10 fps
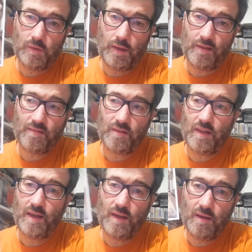
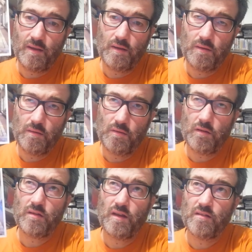yesterday,
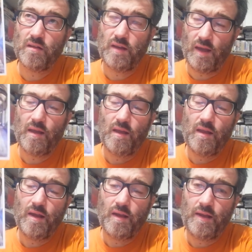not yesterday, yeah,
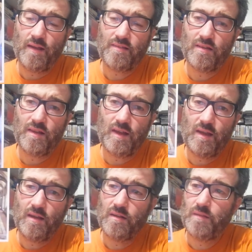
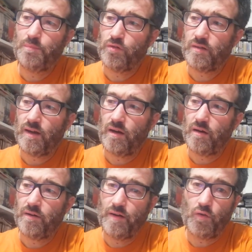yesterday the
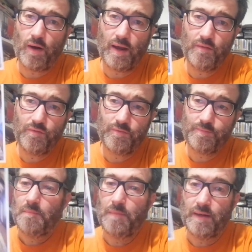postcard arrived,
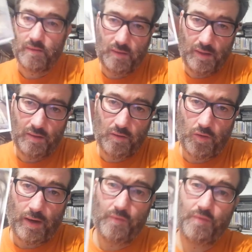but it
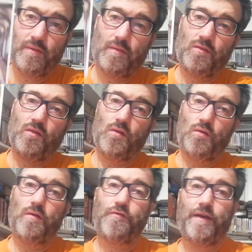arrives.
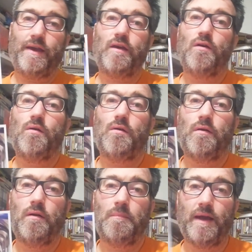So thank you,
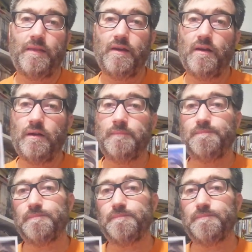my dear,